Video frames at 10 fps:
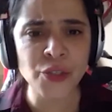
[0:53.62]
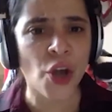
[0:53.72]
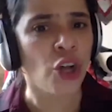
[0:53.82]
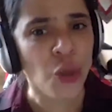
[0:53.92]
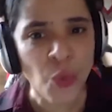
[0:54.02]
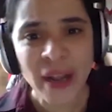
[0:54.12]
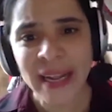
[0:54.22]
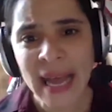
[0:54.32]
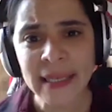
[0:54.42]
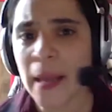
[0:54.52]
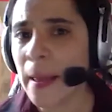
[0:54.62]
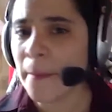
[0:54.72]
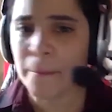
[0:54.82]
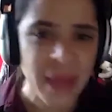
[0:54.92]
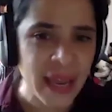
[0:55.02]
On the one hand,
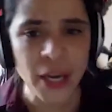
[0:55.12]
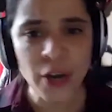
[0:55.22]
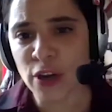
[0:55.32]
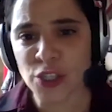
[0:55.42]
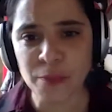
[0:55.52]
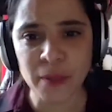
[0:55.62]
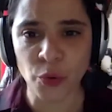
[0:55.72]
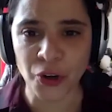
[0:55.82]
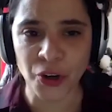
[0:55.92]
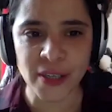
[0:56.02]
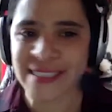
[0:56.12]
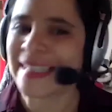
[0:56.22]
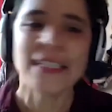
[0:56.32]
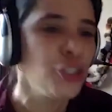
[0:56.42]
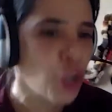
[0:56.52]
many Rust Belt workers
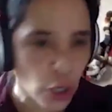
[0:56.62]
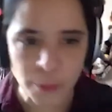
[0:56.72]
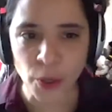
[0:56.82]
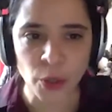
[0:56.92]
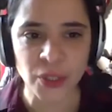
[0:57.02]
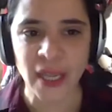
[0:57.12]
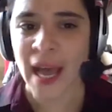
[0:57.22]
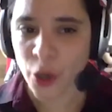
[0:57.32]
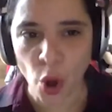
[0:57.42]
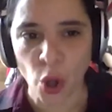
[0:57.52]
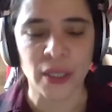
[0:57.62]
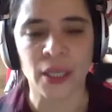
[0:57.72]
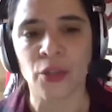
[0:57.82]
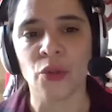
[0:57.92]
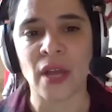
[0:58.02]
did not vote at all
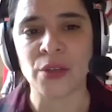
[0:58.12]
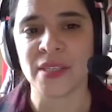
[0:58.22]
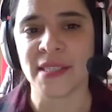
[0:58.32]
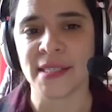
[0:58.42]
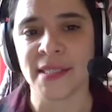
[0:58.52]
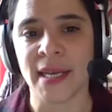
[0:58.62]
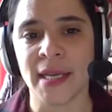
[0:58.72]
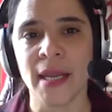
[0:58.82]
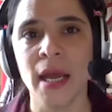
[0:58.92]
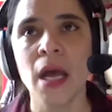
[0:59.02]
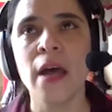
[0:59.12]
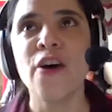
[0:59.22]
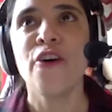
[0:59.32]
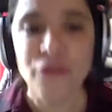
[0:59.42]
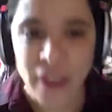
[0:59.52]
in 2016,
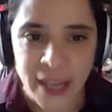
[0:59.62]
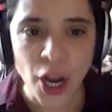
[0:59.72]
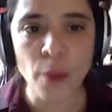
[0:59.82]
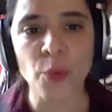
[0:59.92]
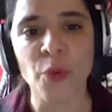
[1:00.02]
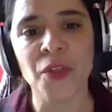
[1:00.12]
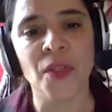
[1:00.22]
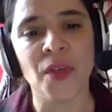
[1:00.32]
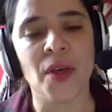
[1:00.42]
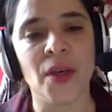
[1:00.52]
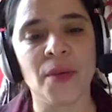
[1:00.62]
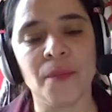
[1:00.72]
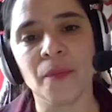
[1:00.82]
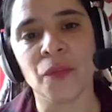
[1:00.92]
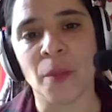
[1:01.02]
fed up with the
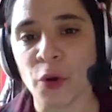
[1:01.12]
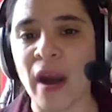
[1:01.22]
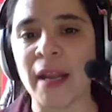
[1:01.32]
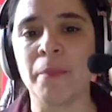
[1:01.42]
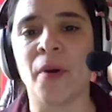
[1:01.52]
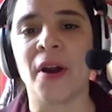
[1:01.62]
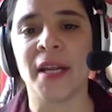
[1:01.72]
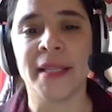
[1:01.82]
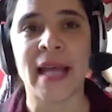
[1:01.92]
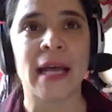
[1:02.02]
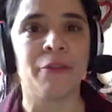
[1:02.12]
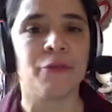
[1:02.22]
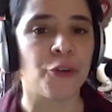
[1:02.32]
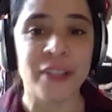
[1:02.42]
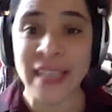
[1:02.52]
Democratic Party that
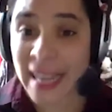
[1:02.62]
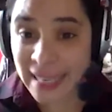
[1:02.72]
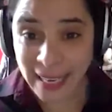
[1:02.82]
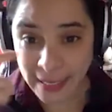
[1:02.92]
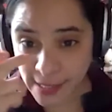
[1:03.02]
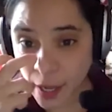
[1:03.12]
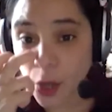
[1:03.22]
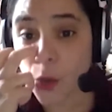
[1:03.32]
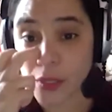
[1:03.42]
for decades was